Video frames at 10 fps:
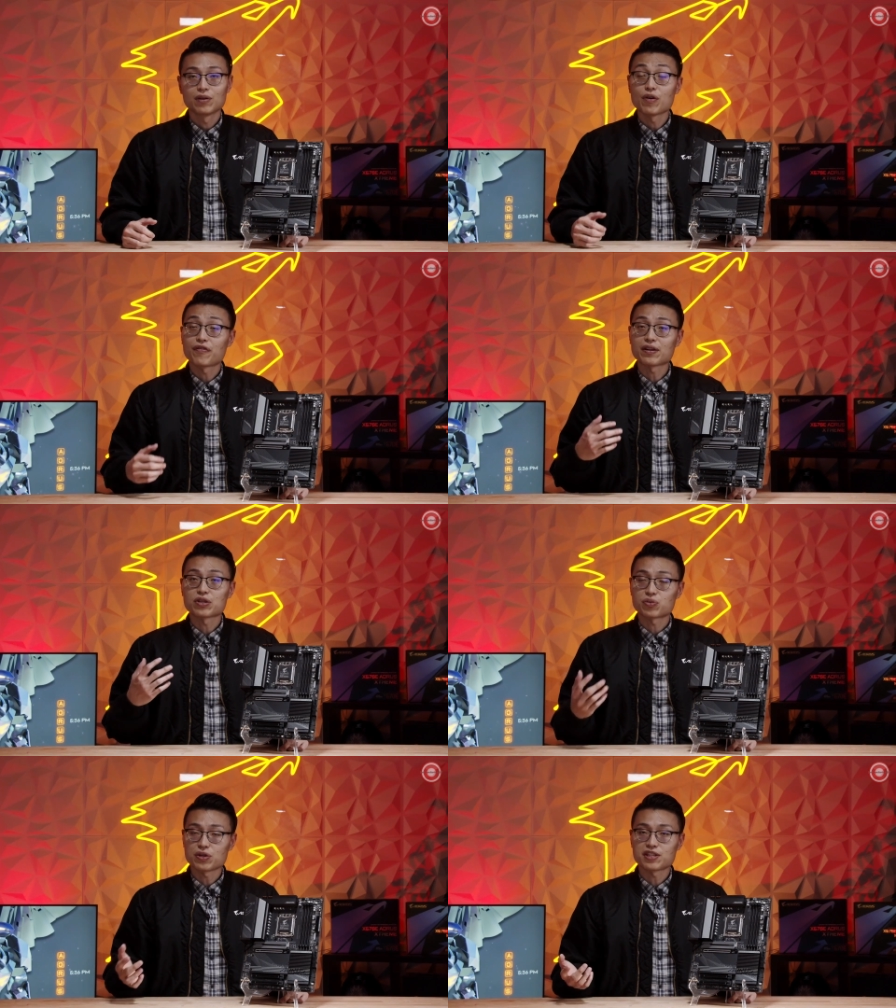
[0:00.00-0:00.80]
We found
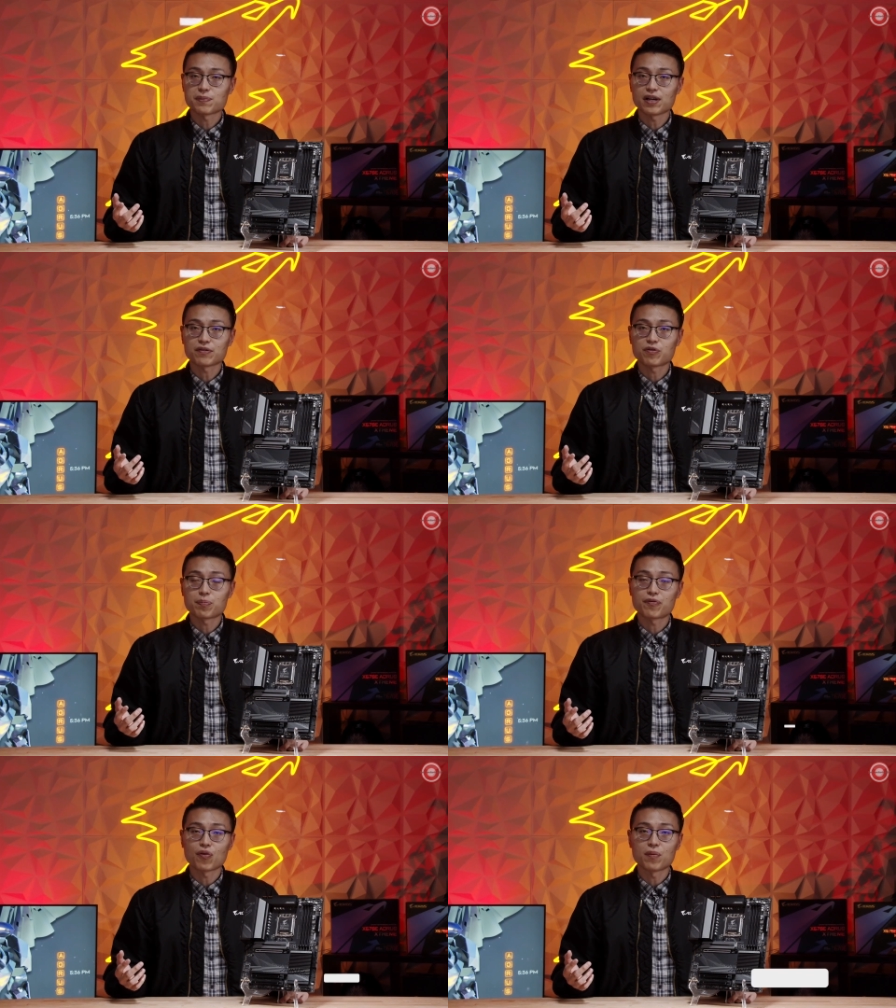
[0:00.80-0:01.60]
the sweet spot for
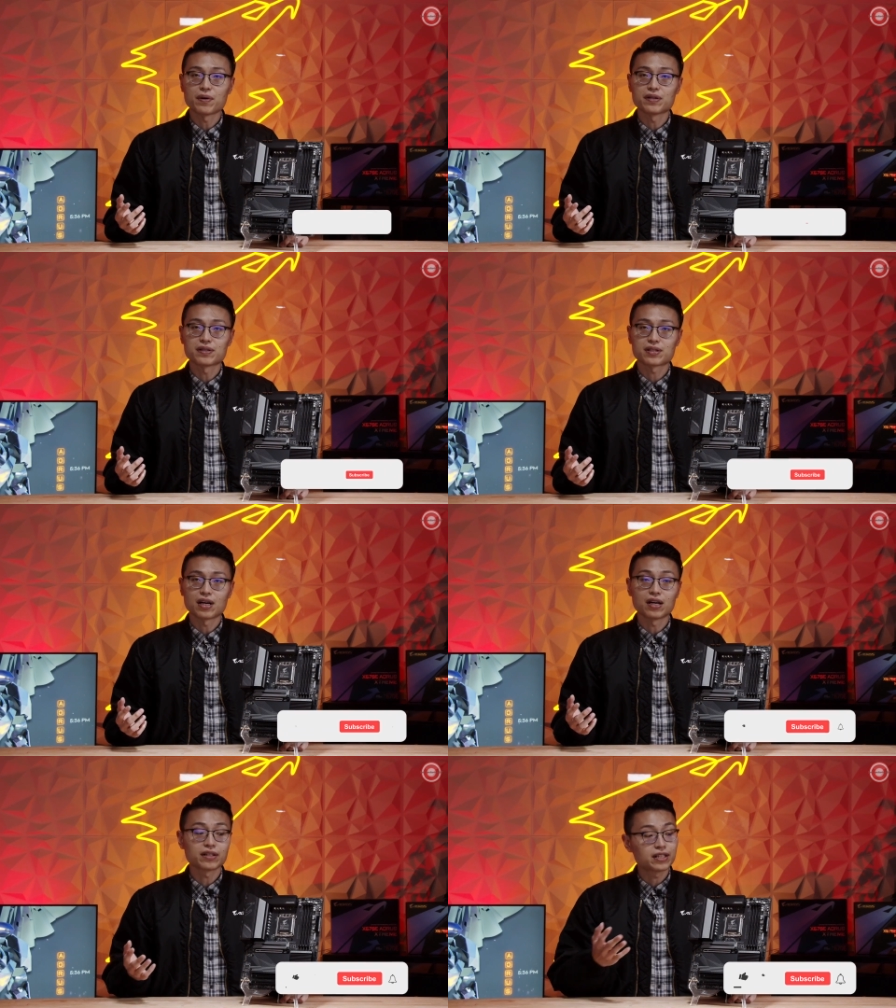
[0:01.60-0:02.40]
performance on the